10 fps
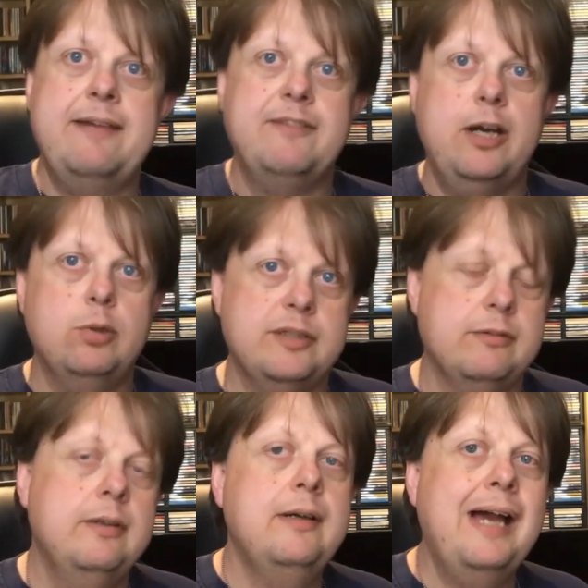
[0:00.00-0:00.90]
getting the
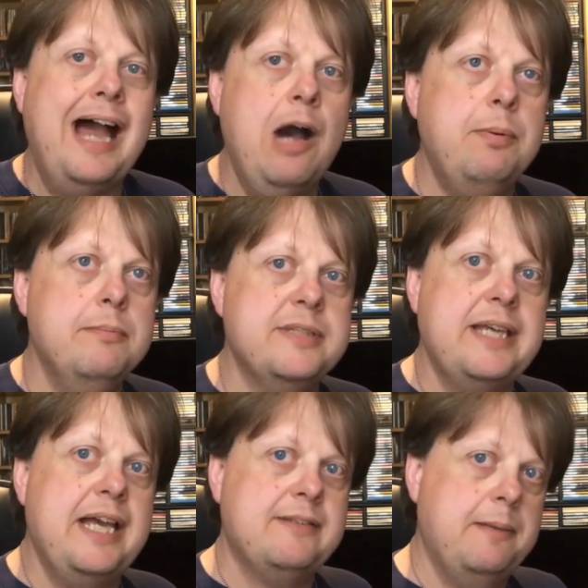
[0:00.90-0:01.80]
older
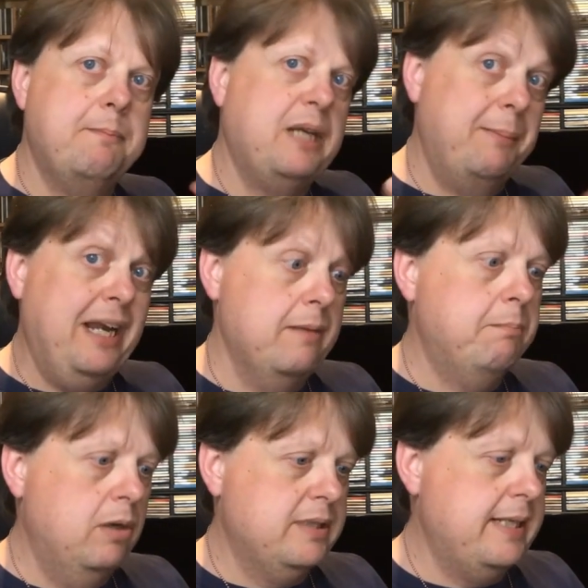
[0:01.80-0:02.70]
albums as they're coming out
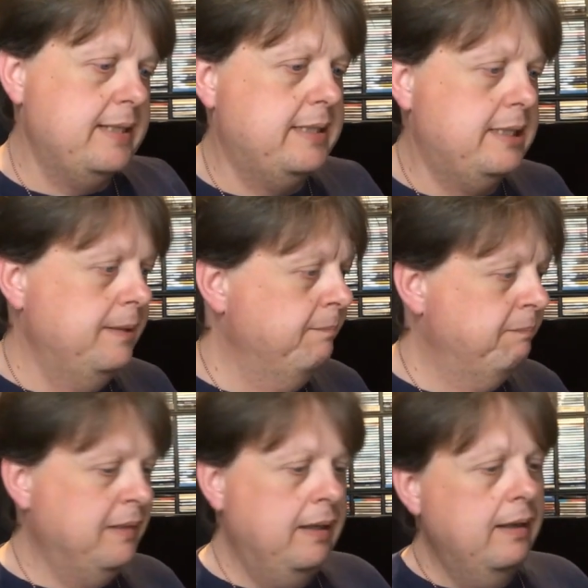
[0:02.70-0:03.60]
in box sets.
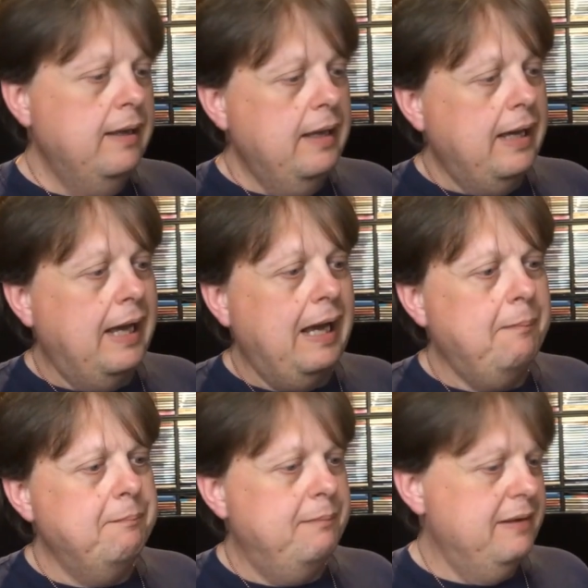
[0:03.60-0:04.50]

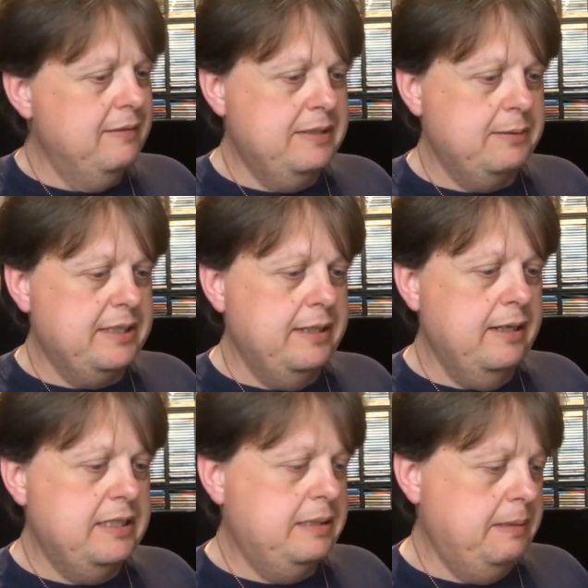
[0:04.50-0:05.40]
But this was a
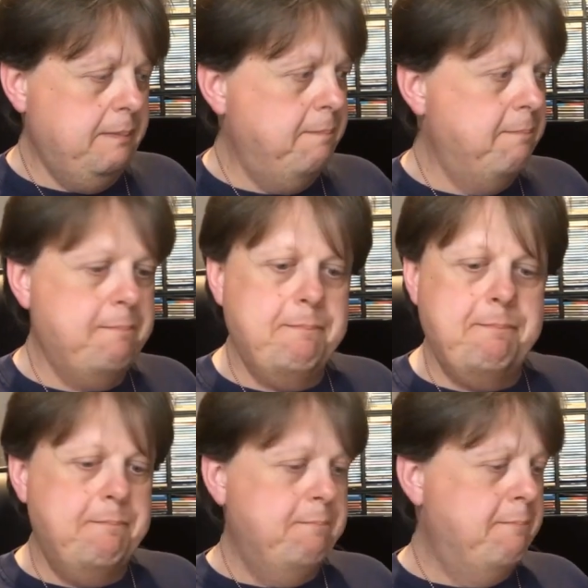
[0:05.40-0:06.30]
nice
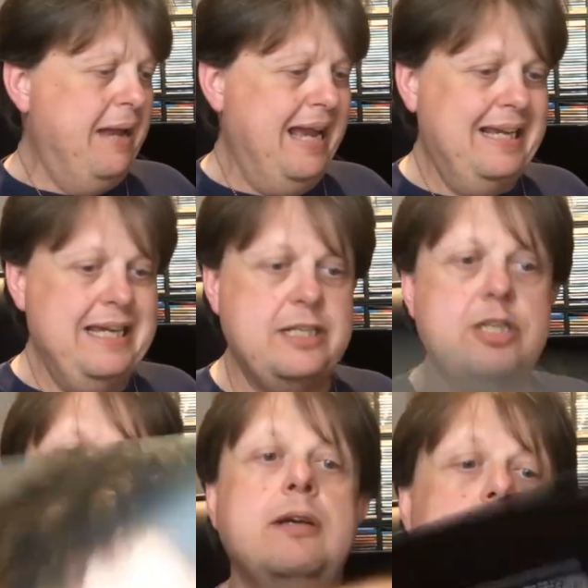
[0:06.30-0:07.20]

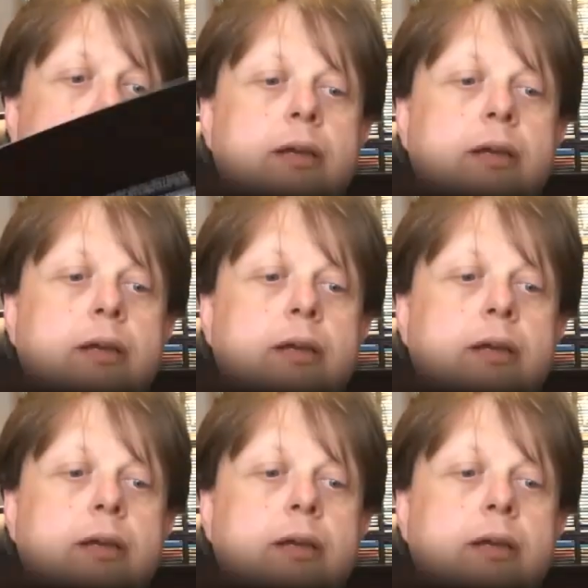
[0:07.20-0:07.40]
package.